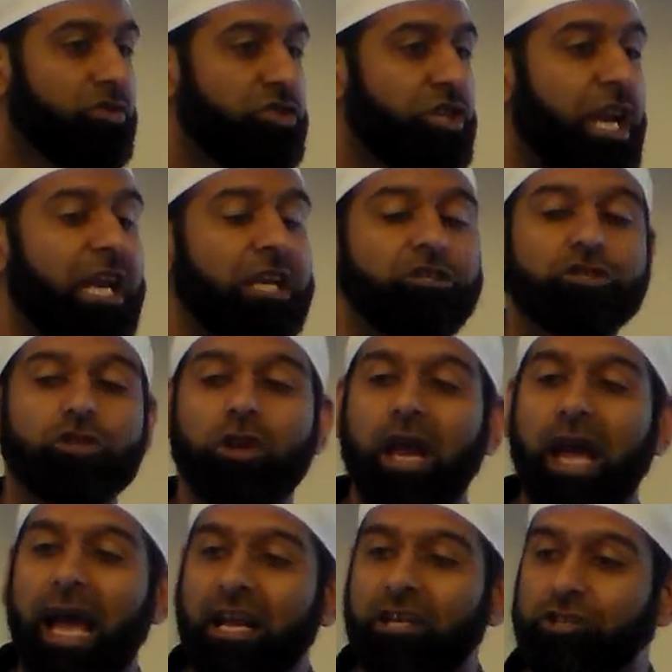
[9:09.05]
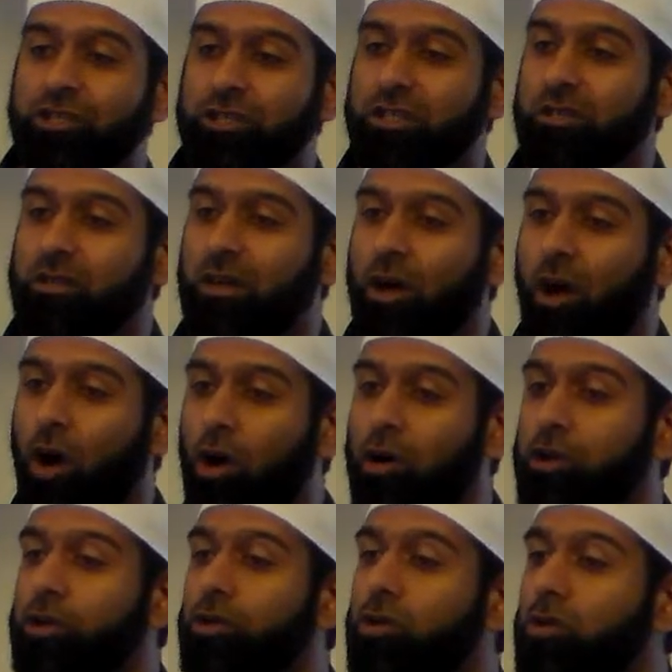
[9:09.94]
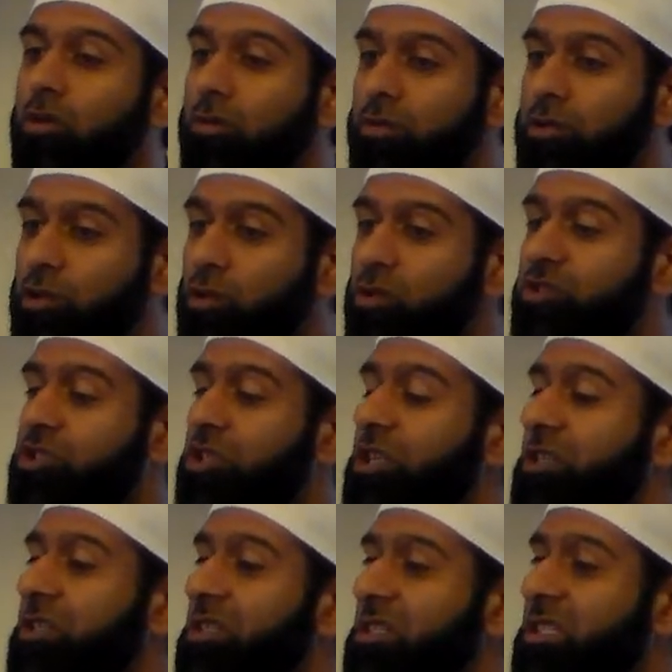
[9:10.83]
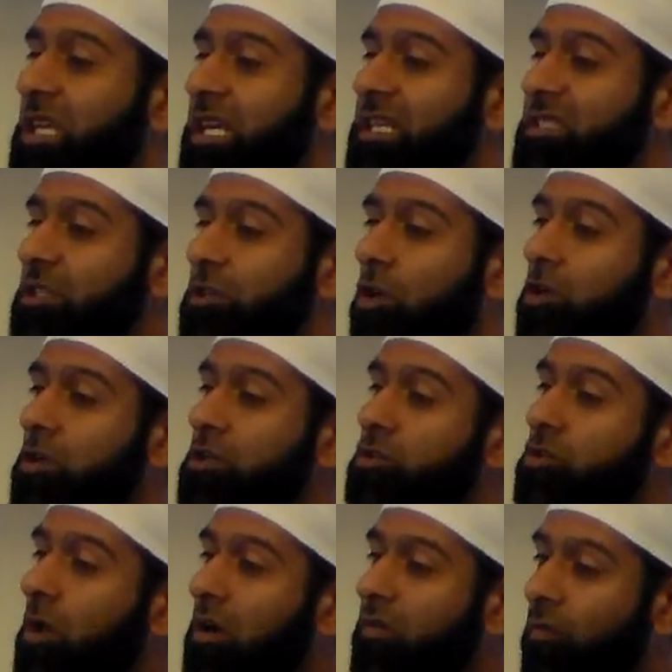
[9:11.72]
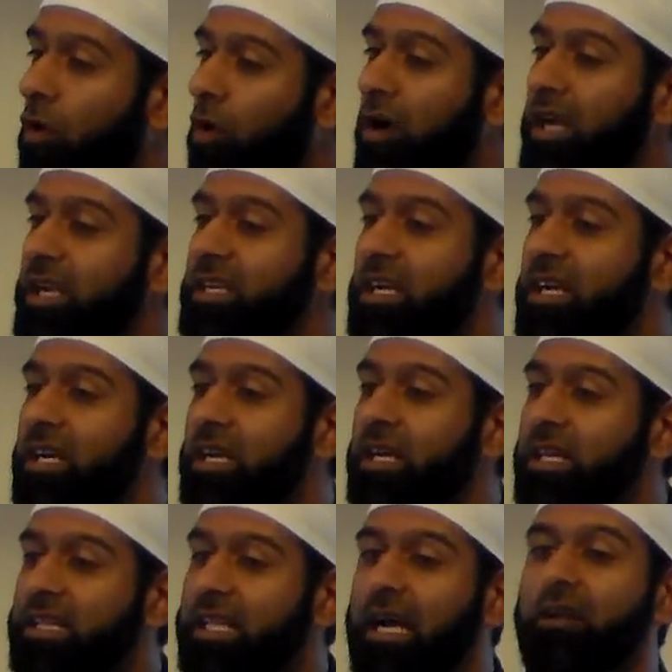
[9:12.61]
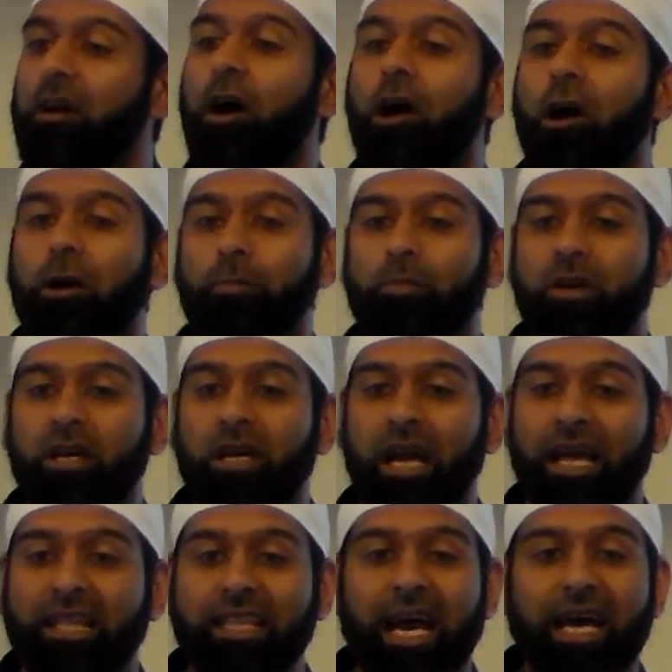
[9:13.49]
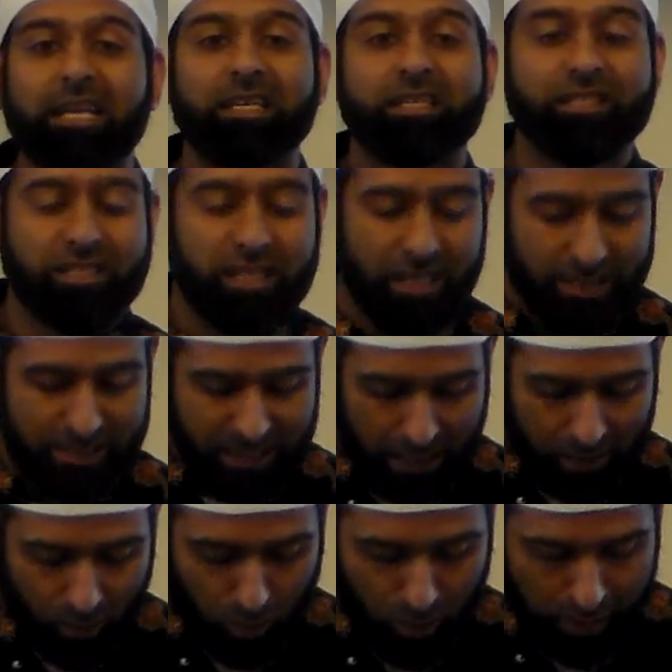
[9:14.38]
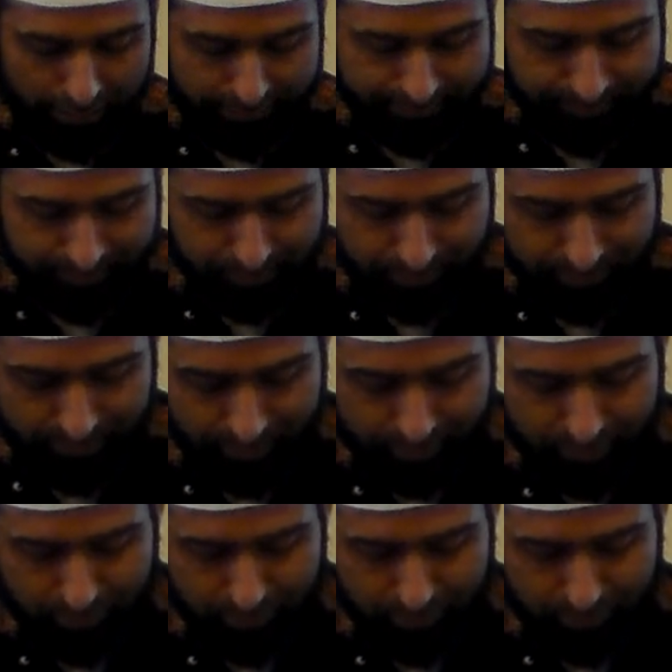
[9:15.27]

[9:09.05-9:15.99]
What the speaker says: change your action or you do certain things in order to avoid that harm. And that is taqwa.